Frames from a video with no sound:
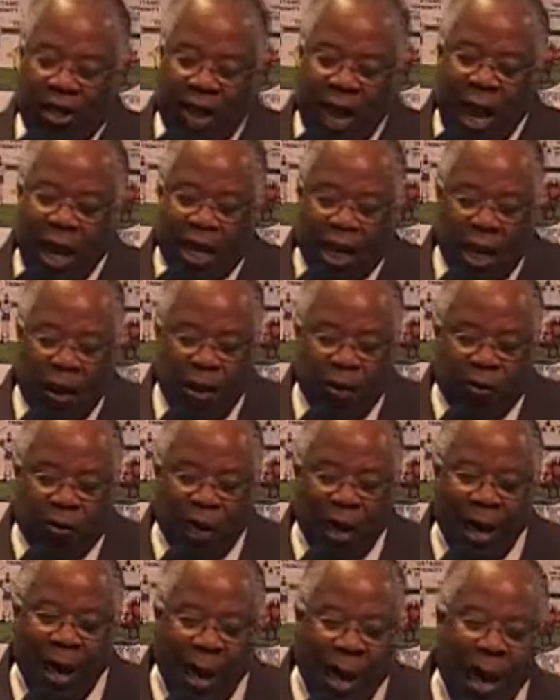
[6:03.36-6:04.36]
to take you into
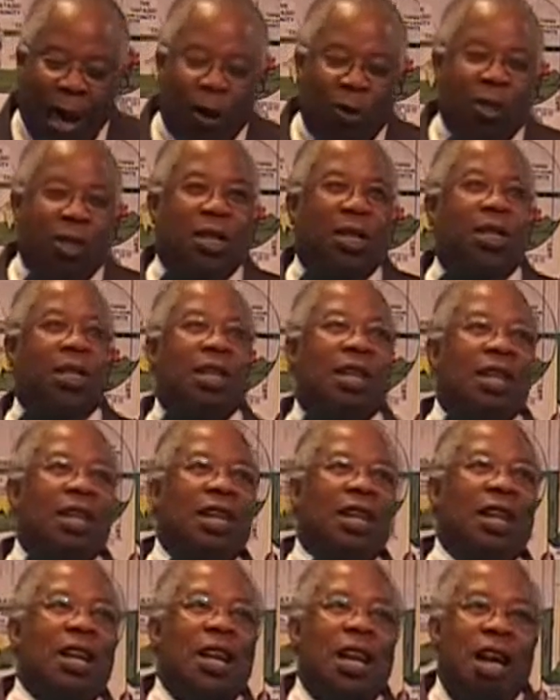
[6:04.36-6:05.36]
a house
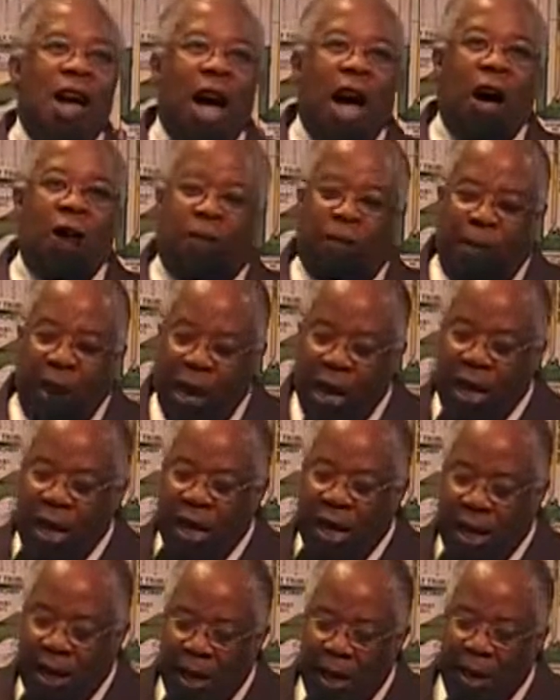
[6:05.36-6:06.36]
of
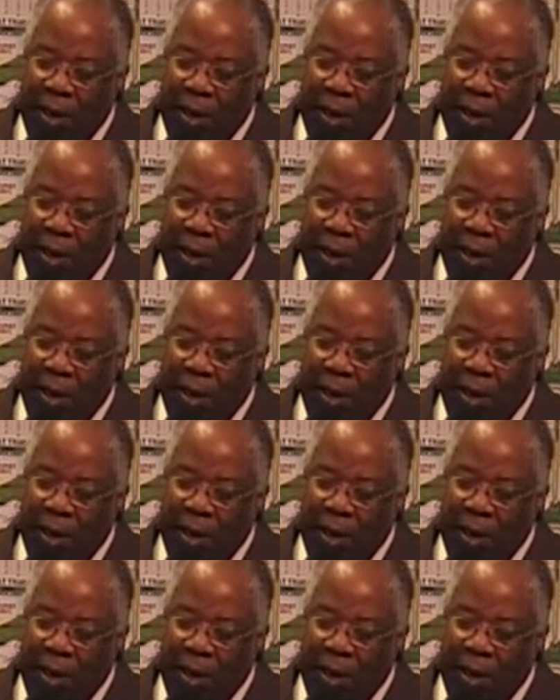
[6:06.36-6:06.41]
many